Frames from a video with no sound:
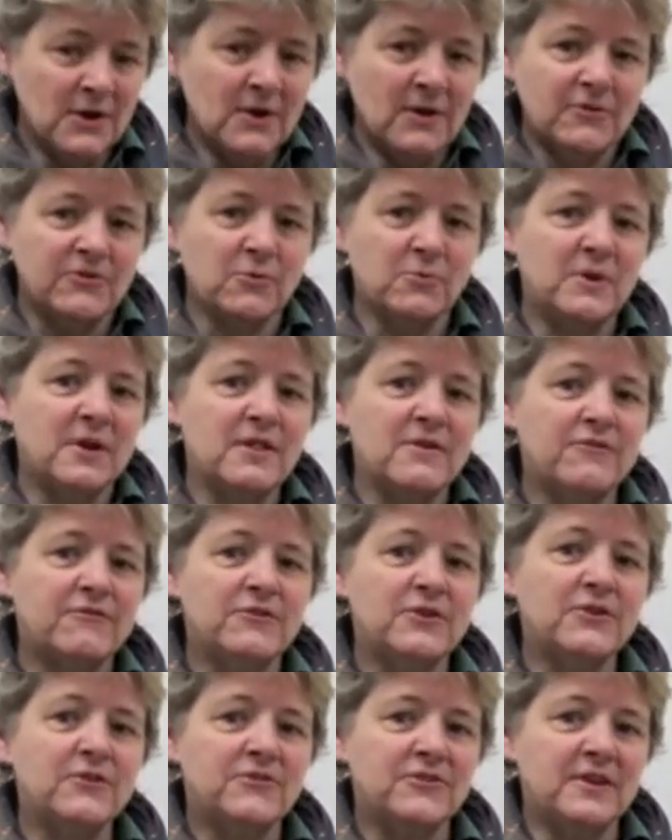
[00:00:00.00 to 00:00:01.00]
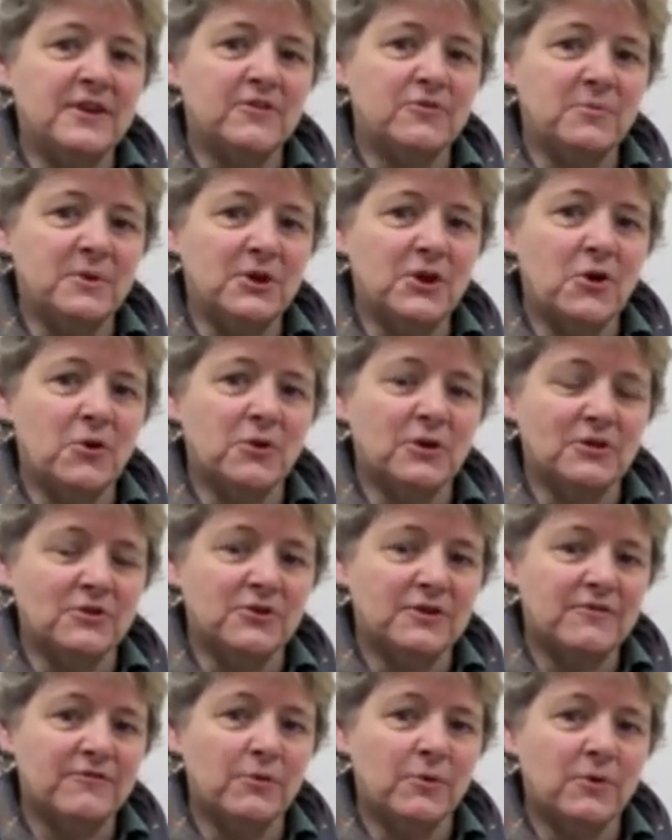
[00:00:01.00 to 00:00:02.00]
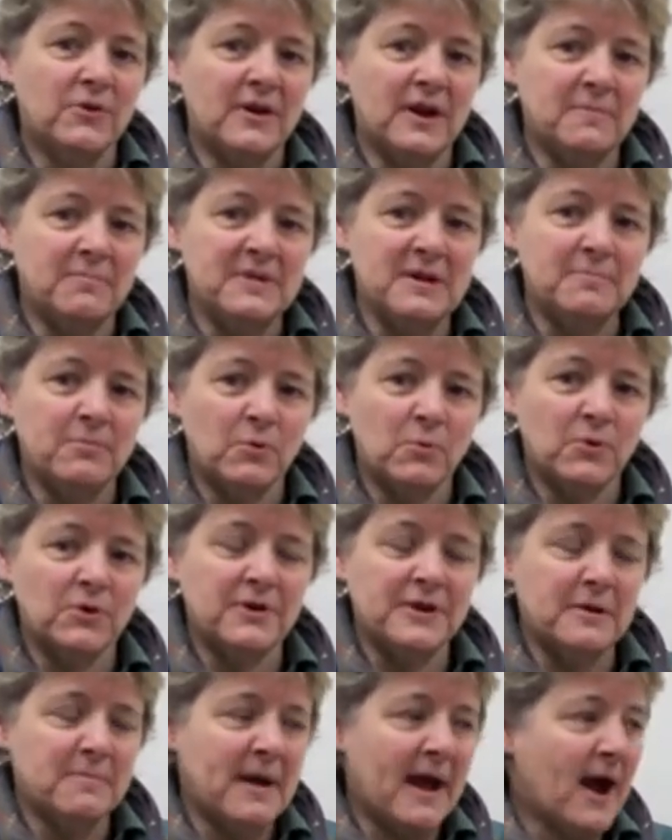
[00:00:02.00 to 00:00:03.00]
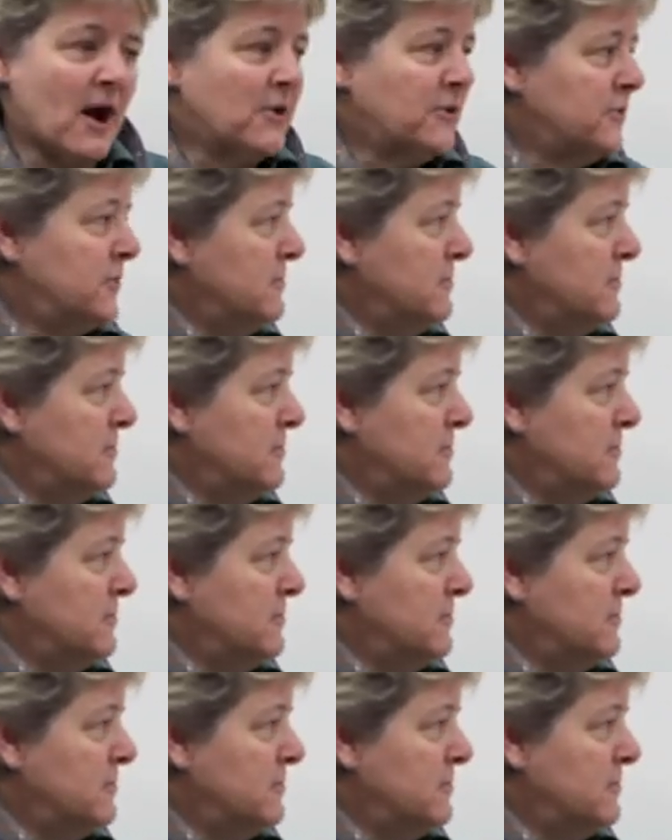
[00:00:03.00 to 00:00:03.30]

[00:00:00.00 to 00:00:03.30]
So one of the first things we know to look for and people worry about,